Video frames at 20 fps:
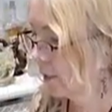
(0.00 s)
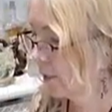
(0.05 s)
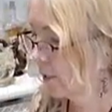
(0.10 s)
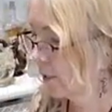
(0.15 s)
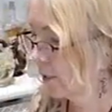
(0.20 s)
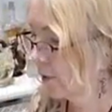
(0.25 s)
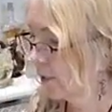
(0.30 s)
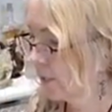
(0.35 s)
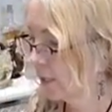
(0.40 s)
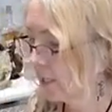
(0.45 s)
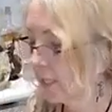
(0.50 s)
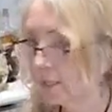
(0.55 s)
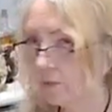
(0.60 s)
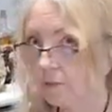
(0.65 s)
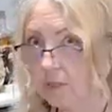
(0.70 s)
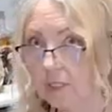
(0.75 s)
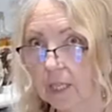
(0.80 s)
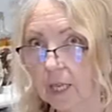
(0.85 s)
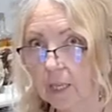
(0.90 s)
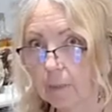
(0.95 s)
so the
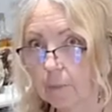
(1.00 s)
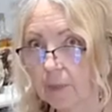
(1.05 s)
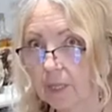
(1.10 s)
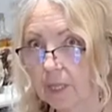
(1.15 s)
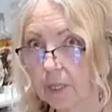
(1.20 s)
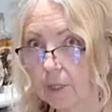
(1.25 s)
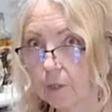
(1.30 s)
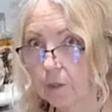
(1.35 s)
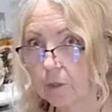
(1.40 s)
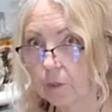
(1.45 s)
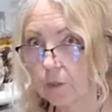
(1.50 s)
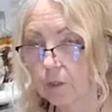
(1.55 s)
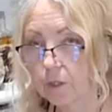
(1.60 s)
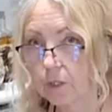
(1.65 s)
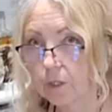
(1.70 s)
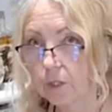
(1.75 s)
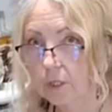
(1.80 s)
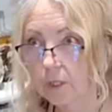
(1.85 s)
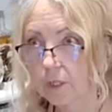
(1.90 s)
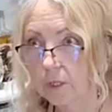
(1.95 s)
leaves can be
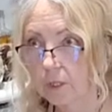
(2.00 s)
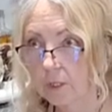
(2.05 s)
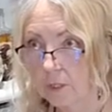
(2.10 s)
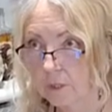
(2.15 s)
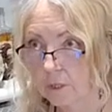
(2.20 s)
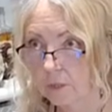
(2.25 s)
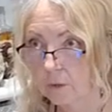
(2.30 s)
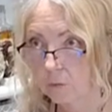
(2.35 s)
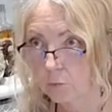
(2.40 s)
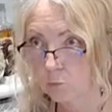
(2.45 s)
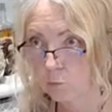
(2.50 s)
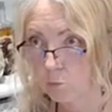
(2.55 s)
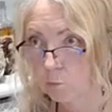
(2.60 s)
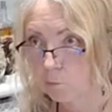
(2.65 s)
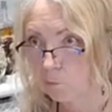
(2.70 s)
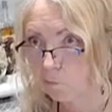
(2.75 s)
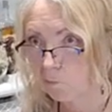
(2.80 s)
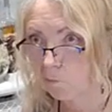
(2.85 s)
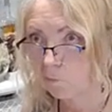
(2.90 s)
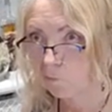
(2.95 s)
used
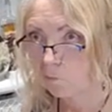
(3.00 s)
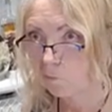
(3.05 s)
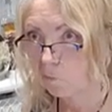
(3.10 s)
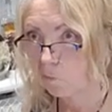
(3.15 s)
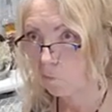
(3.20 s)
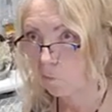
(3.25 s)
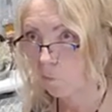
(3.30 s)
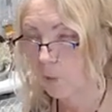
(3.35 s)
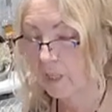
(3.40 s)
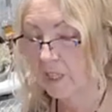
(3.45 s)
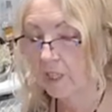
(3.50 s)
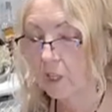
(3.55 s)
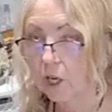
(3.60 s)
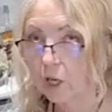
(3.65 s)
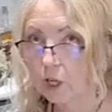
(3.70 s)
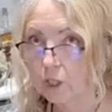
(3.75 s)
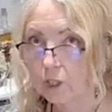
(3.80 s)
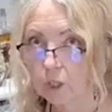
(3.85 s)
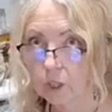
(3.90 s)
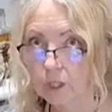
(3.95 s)
with
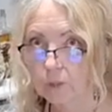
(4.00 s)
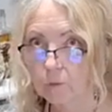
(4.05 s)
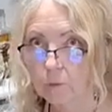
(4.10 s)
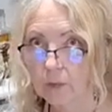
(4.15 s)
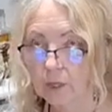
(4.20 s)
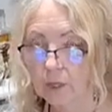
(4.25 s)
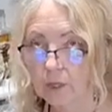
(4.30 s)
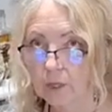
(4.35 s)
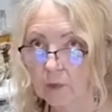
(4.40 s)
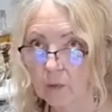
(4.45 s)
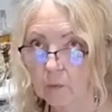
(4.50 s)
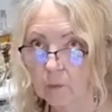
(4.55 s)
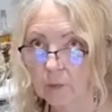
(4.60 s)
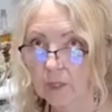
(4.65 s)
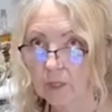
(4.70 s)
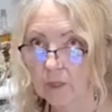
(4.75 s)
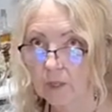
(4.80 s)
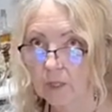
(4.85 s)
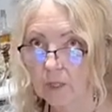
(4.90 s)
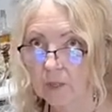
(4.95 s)
caution, with
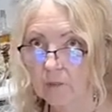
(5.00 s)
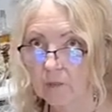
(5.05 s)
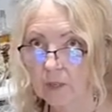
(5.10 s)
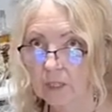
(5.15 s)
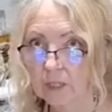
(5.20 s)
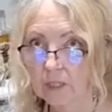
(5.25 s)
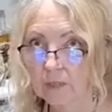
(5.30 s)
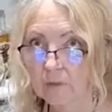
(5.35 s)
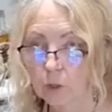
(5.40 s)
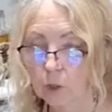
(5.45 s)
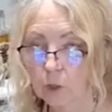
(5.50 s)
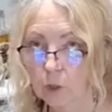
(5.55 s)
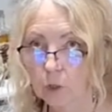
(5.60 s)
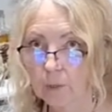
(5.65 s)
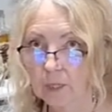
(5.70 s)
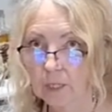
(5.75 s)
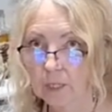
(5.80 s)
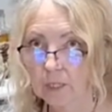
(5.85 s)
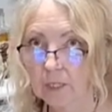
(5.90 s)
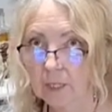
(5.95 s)
the advice of a
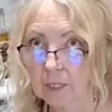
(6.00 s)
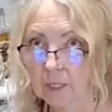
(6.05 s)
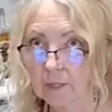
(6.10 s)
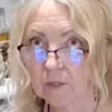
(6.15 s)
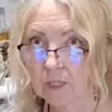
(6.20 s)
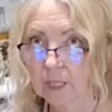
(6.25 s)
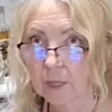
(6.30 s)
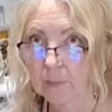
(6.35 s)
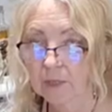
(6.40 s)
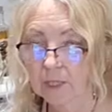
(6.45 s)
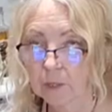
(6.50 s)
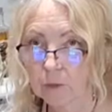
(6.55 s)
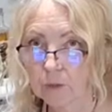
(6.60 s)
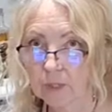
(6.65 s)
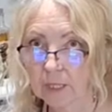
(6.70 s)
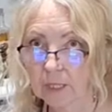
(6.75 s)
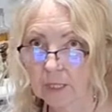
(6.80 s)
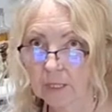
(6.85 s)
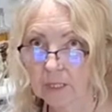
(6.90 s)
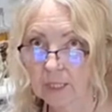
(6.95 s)
herbalist. The leaves can be used
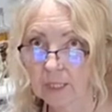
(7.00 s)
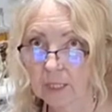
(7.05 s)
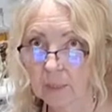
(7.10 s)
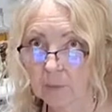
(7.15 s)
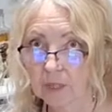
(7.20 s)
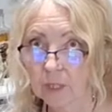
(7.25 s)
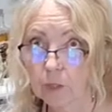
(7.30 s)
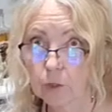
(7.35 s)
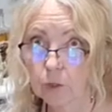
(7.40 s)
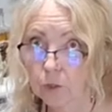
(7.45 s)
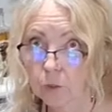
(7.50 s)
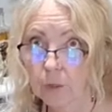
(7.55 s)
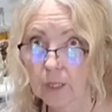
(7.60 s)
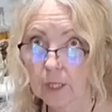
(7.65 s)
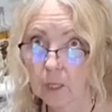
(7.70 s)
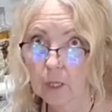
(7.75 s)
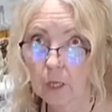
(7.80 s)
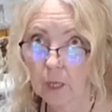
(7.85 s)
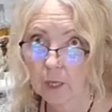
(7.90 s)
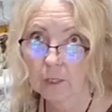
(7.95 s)
in a tea, but they're doing
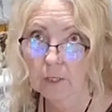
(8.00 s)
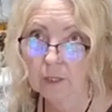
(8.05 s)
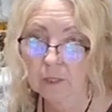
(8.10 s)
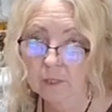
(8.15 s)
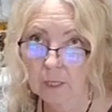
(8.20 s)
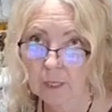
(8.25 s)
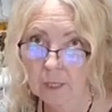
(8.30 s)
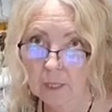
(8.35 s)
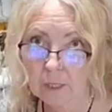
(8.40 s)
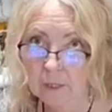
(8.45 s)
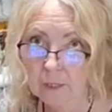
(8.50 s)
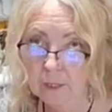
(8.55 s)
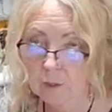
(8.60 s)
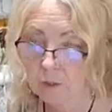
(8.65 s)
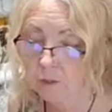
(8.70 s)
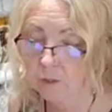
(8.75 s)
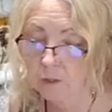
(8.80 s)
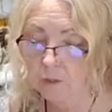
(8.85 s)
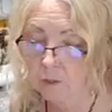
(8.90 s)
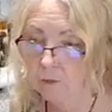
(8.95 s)
a lot of studies.
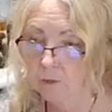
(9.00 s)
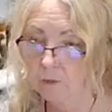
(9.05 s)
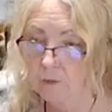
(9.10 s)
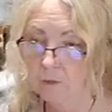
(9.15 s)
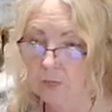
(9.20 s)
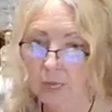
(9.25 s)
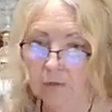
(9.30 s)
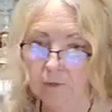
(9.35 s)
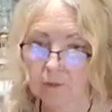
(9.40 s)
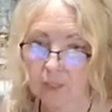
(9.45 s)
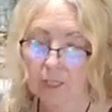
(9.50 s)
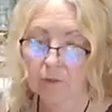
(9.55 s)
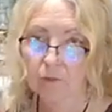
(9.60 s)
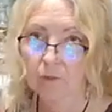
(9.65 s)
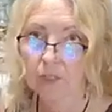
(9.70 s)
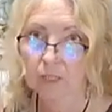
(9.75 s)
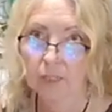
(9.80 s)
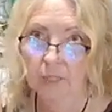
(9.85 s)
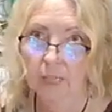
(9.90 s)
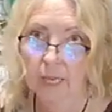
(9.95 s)
They haven't
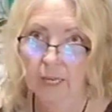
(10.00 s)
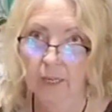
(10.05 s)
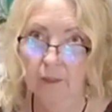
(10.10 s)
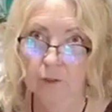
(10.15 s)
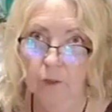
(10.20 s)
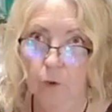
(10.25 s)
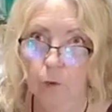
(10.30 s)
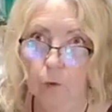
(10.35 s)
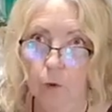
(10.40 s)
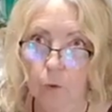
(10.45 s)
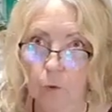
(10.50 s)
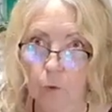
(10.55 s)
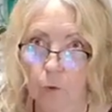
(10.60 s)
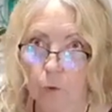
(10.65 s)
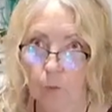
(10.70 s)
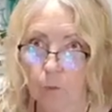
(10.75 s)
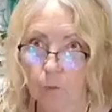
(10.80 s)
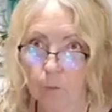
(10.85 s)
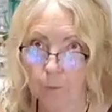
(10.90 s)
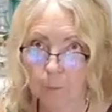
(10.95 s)
investigated the
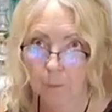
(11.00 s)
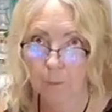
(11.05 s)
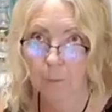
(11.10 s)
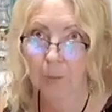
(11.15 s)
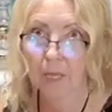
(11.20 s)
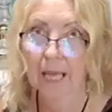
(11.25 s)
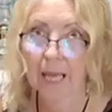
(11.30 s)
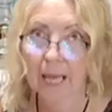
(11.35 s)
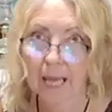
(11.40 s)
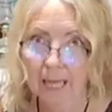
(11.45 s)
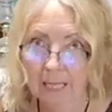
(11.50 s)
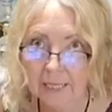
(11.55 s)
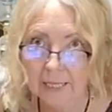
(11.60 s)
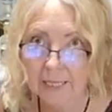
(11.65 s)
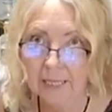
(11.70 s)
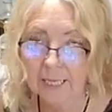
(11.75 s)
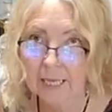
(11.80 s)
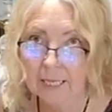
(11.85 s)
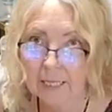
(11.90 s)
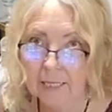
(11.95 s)
whole plant
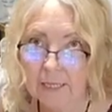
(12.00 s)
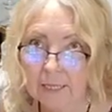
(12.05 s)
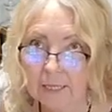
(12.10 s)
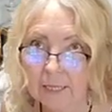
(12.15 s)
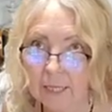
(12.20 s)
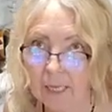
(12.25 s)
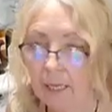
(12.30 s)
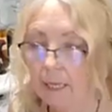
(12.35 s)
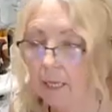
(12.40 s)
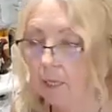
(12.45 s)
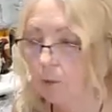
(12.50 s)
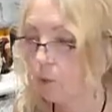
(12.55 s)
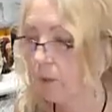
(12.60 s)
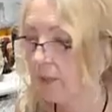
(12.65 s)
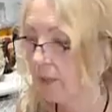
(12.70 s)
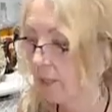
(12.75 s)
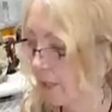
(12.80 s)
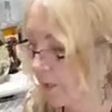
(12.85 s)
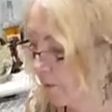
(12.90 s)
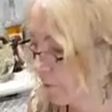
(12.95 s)
yet
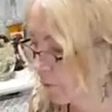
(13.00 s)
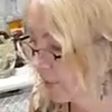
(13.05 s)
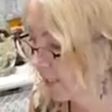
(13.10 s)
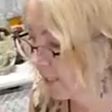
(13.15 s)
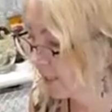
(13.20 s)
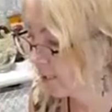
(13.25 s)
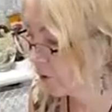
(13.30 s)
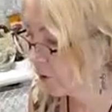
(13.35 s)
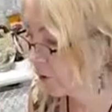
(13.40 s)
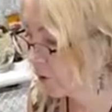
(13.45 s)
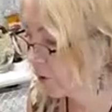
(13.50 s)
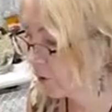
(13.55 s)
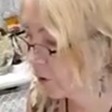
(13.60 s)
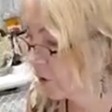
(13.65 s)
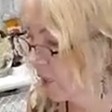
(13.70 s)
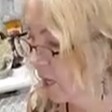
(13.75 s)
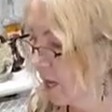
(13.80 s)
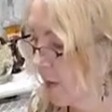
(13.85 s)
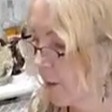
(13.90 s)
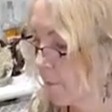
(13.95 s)
with enough research.
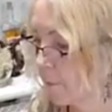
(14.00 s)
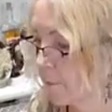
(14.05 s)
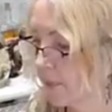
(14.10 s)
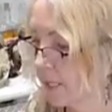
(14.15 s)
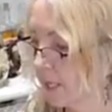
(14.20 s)
But